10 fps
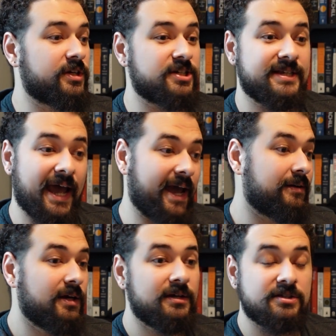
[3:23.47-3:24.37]
it just
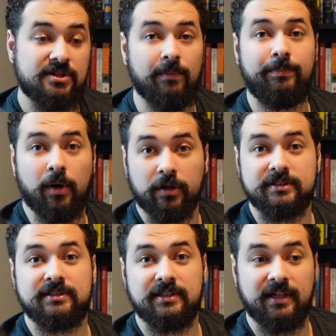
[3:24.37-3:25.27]
had some
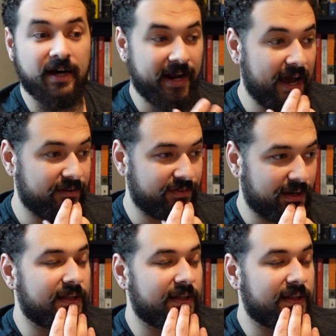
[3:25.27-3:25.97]
parts cut out of it.